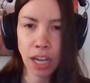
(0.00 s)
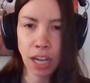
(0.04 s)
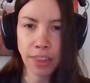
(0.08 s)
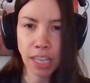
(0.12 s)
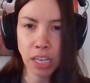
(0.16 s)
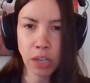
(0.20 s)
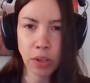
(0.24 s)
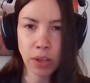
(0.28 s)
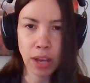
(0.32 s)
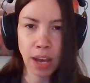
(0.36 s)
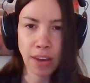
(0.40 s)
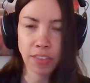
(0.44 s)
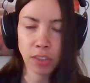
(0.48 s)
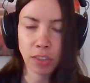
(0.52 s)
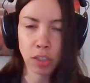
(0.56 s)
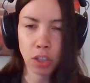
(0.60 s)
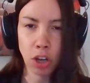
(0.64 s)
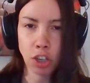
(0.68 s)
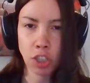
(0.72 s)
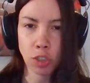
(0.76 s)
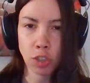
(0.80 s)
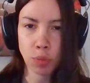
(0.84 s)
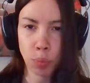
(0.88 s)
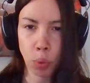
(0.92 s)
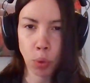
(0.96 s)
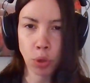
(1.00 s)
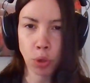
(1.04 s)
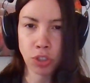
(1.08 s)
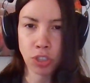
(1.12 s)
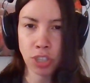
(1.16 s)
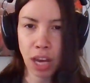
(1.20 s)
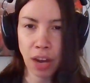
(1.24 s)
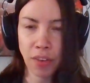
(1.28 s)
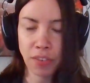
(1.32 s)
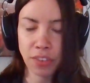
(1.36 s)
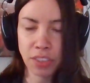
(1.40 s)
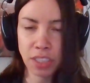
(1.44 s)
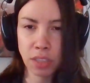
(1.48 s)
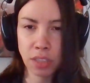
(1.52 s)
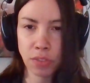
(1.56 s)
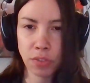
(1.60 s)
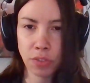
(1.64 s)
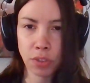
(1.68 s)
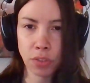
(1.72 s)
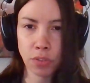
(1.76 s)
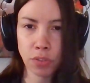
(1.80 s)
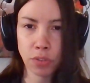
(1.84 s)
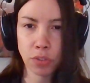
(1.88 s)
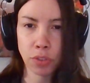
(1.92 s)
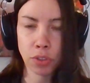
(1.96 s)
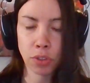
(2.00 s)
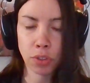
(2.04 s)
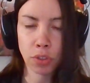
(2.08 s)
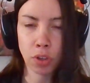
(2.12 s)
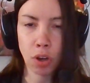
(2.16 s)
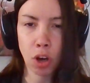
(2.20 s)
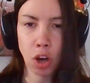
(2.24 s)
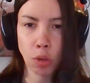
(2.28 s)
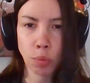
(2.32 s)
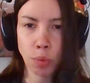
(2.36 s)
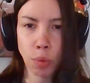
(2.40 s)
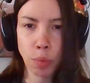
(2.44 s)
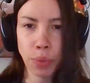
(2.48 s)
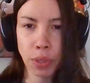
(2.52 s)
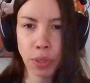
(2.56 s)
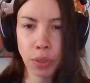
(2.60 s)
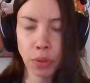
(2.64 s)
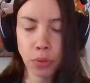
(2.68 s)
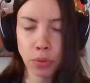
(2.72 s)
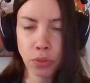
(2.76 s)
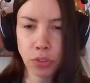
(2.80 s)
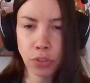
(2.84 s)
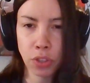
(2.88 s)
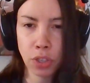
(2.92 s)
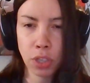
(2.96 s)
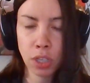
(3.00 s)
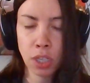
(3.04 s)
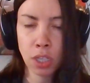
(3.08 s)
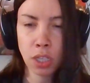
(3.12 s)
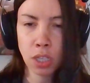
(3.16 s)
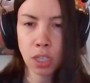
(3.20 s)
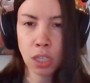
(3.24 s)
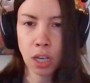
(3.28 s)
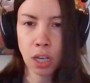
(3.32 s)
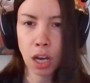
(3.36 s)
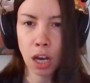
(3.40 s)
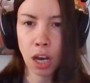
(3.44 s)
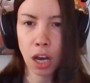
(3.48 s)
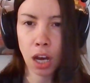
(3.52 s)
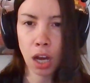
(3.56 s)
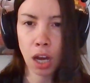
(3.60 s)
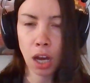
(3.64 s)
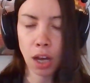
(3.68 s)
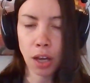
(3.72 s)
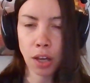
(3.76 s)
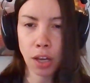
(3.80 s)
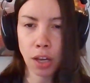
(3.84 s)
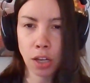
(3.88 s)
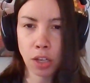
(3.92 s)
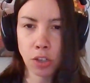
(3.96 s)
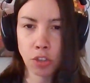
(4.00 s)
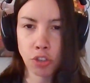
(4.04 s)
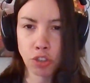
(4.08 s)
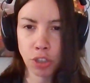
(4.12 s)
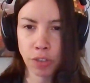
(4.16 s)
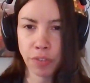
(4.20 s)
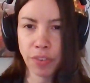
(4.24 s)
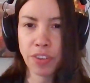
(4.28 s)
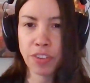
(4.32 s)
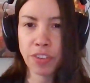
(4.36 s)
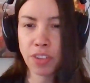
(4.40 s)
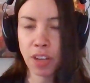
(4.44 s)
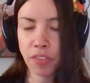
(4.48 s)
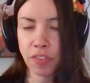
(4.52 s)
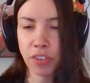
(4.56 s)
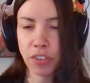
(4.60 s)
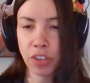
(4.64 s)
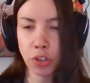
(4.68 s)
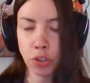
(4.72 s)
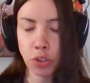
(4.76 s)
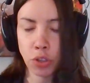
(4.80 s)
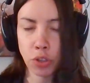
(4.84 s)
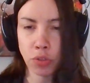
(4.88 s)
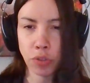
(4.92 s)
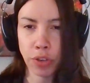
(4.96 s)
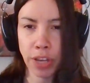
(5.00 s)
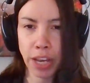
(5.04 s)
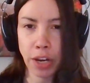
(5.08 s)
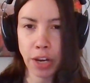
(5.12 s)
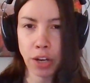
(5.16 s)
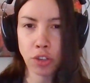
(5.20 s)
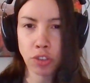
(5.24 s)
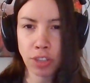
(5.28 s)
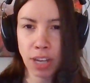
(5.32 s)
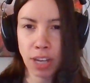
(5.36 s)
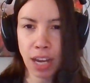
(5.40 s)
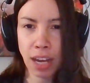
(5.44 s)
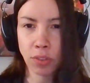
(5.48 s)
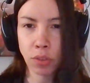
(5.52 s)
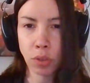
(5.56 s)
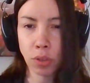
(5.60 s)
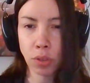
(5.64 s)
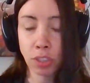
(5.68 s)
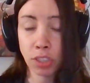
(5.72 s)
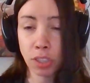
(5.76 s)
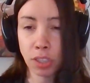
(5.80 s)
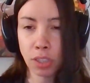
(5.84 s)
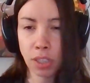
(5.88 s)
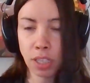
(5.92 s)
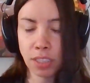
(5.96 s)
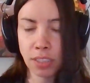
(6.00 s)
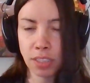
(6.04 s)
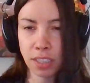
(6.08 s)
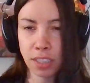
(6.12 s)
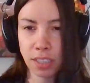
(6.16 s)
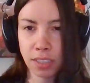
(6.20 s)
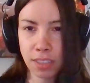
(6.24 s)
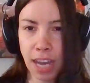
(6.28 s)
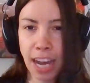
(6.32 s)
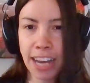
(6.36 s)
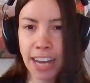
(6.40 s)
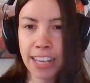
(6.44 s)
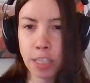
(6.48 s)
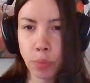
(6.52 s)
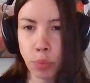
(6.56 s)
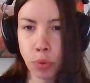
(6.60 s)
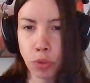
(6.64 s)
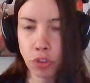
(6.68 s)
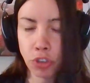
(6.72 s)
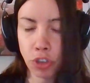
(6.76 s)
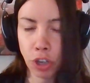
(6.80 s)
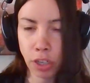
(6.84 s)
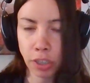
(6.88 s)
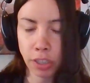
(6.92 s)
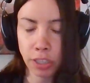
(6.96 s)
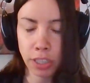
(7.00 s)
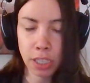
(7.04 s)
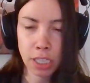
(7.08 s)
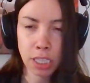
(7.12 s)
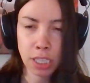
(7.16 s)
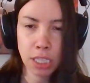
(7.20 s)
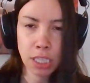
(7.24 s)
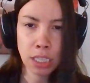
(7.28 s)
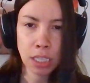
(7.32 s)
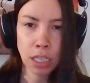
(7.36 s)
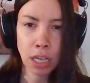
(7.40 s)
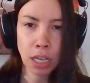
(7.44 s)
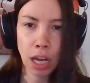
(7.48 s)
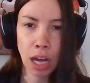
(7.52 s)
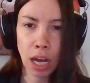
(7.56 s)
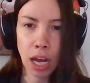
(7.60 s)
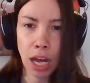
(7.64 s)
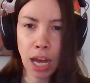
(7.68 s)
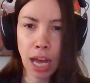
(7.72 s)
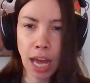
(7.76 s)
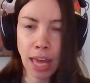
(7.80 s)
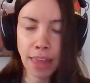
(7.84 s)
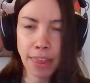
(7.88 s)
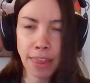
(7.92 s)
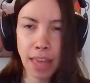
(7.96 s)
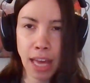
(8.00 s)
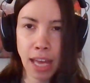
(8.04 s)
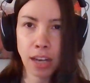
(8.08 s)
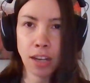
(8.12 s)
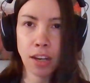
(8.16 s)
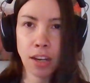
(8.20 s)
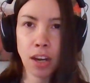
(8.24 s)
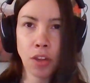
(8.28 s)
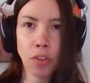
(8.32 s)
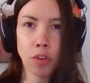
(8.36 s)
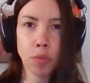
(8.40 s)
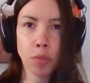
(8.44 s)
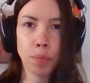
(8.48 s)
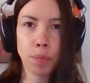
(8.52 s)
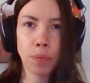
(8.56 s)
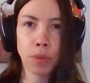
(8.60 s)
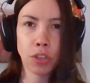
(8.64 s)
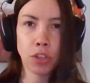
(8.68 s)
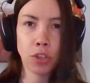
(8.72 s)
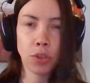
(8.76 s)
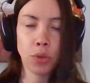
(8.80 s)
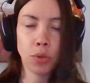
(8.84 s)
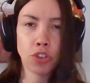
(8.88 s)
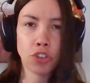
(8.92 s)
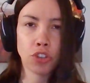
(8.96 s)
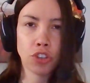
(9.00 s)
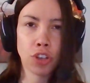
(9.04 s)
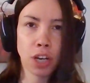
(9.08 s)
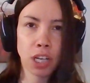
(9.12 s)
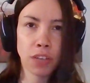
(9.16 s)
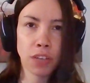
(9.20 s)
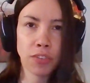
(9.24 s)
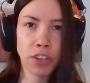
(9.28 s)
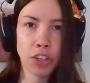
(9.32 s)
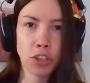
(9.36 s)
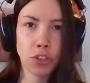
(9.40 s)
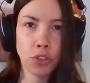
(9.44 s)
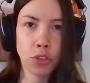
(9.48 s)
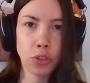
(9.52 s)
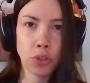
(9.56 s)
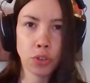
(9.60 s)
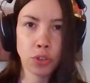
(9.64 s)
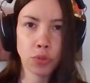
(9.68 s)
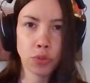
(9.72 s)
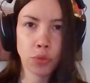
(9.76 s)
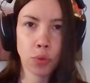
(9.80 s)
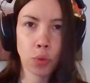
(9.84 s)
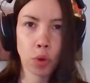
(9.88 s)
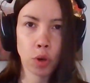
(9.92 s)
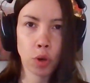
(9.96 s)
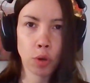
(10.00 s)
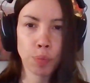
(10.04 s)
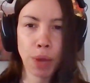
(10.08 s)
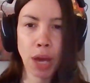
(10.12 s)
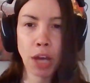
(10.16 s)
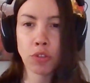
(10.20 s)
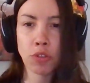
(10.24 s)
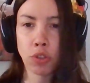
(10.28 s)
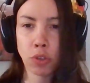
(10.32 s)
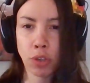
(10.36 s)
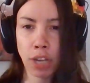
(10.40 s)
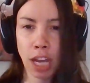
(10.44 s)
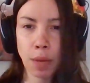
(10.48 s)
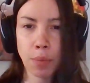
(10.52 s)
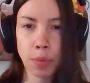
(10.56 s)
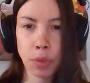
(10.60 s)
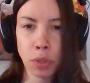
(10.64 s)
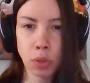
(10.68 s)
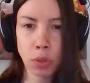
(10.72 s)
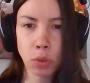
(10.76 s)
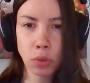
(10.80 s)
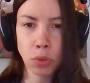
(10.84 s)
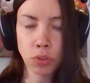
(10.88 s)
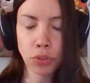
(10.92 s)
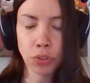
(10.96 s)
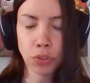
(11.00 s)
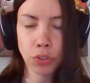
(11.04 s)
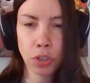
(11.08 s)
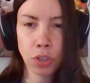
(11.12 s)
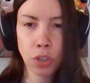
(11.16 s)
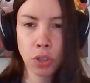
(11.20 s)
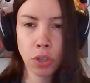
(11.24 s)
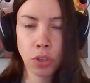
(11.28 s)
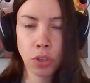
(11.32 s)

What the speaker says: Then you have a large portion, obviously, for automobiles. Derivatives of it are used for air travel. It's a sizable chunk. And then another huge chunk of it is used for petrochemicals.